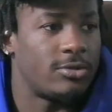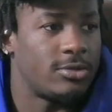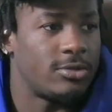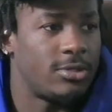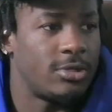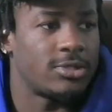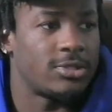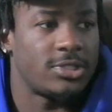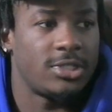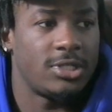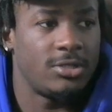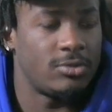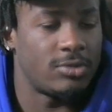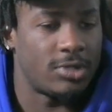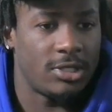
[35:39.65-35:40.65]
You know, seeing
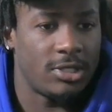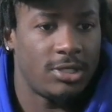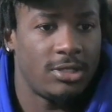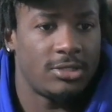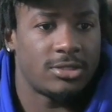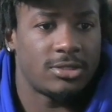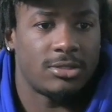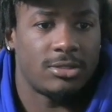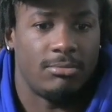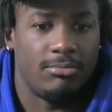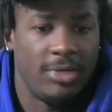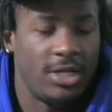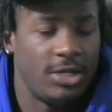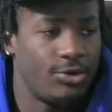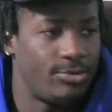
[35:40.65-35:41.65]
new things,
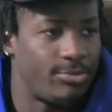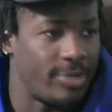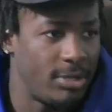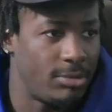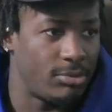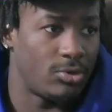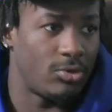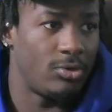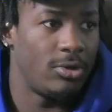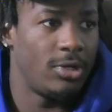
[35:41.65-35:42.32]
meeting new people.